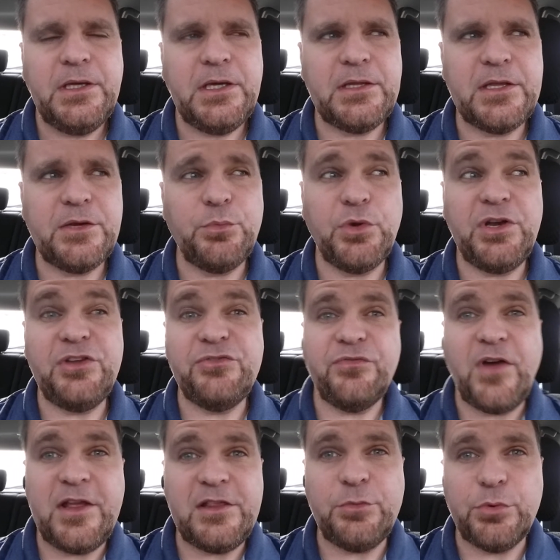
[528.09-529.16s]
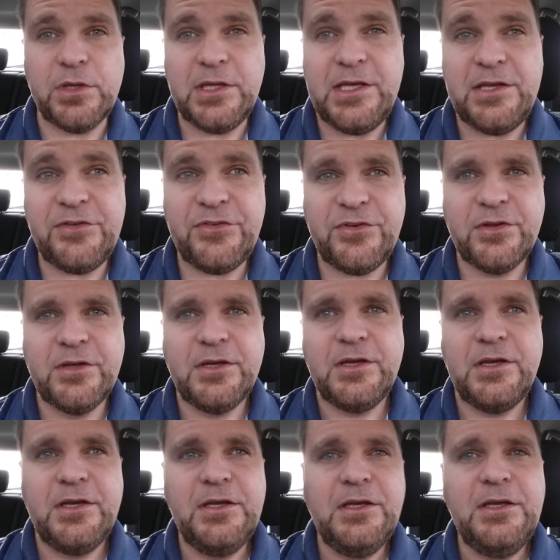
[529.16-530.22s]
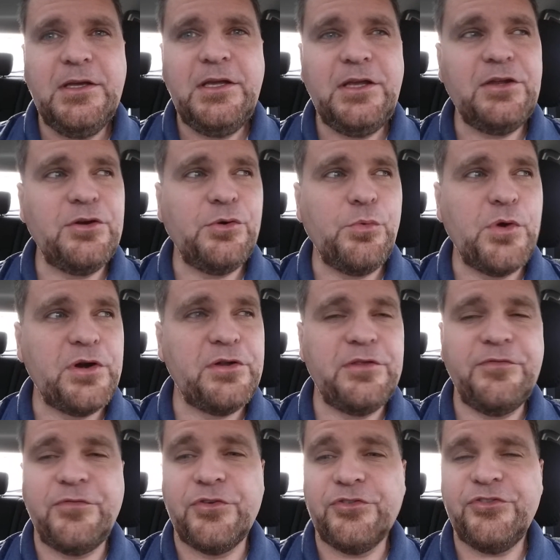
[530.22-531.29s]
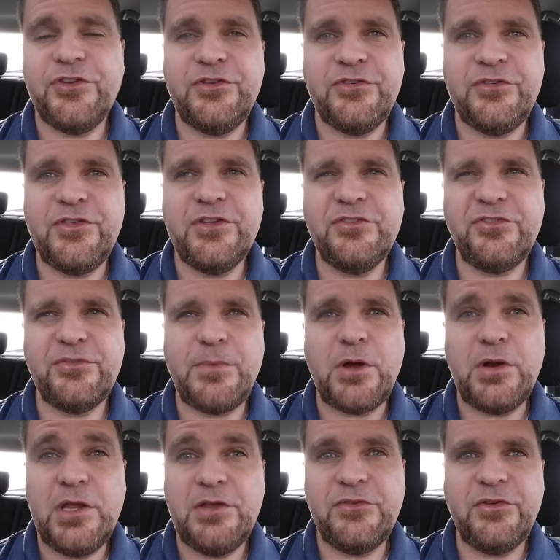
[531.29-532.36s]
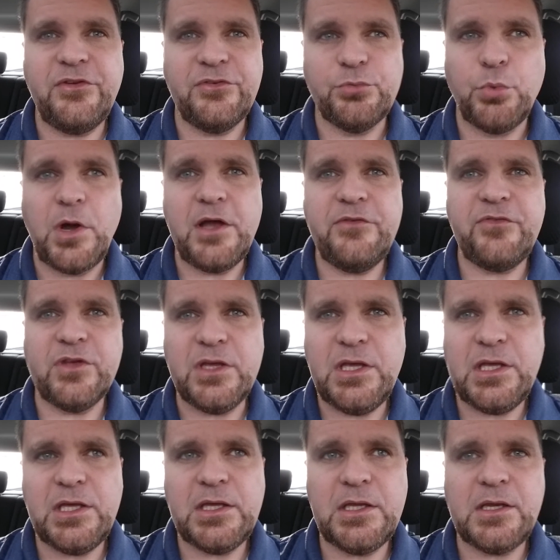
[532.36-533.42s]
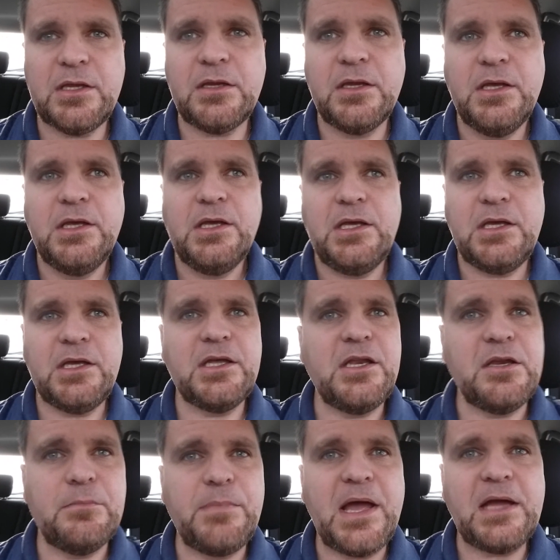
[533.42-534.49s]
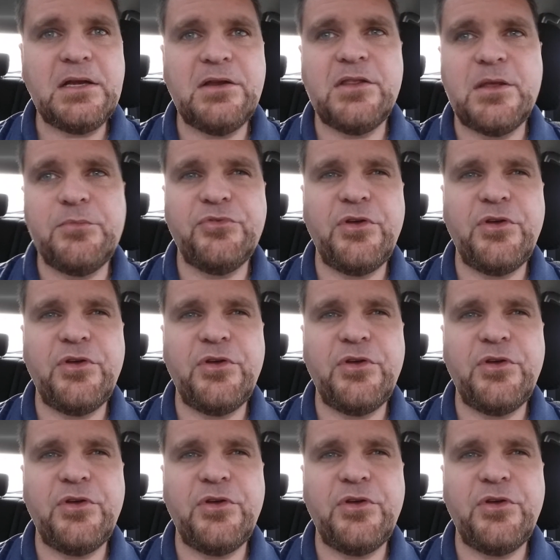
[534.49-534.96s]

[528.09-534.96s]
And then when he's finally released, one of the first things he thinks about is his wife and kid and getting back to them.